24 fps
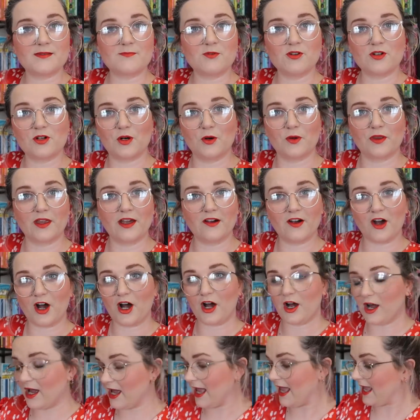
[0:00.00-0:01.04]
this book haul there
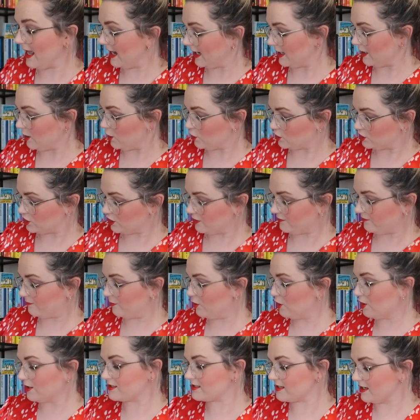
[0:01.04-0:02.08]
are a hell of a lot of
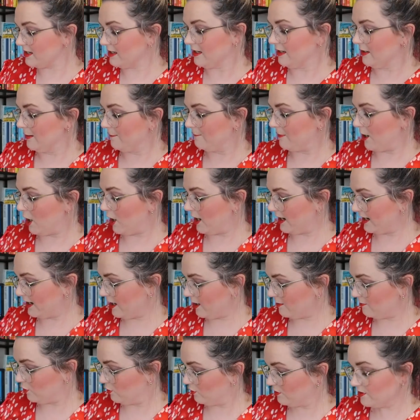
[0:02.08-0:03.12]
books by
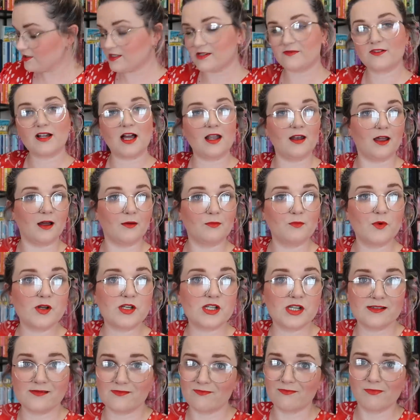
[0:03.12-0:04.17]
um, authors of colour,
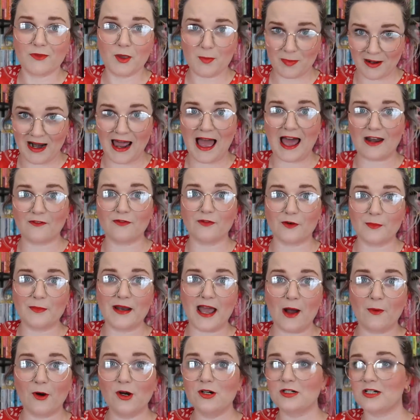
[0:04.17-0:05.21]
which is the plan from
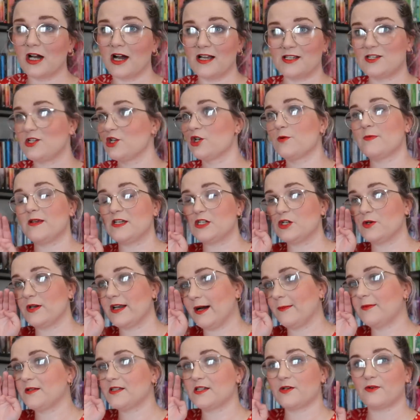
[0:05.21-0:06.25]
now on, guys. Should have been doing
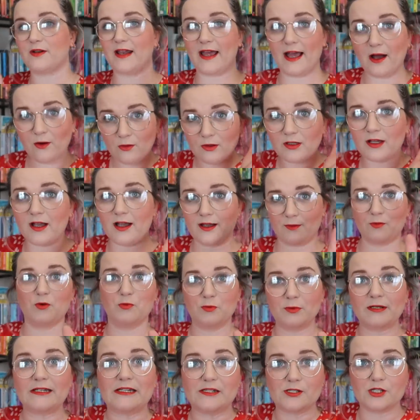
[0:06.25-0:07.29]
it up until now, and uh,
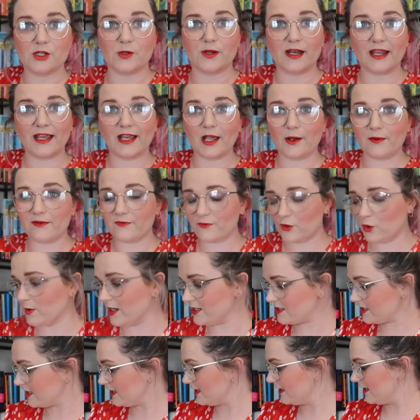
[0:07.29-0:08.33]
we'll be doing it going
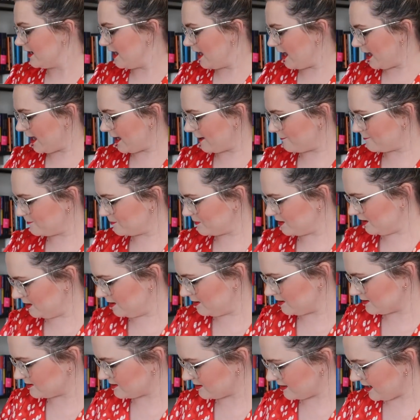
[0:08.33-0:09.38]
forward. Um,
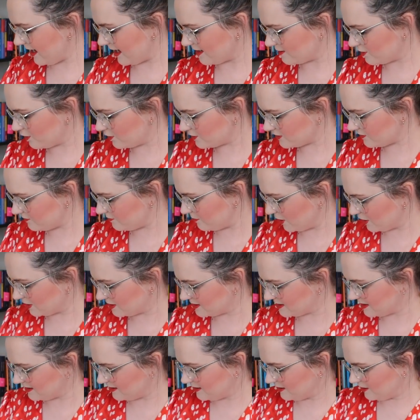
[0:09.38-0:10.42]
so yeah, lots of
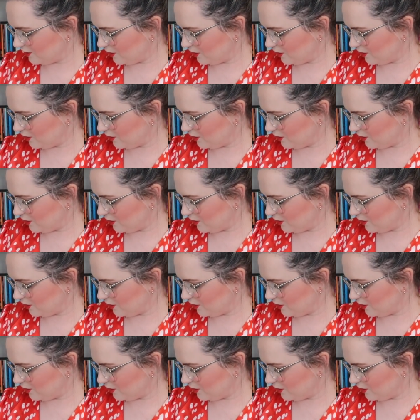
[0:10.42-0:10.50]
books.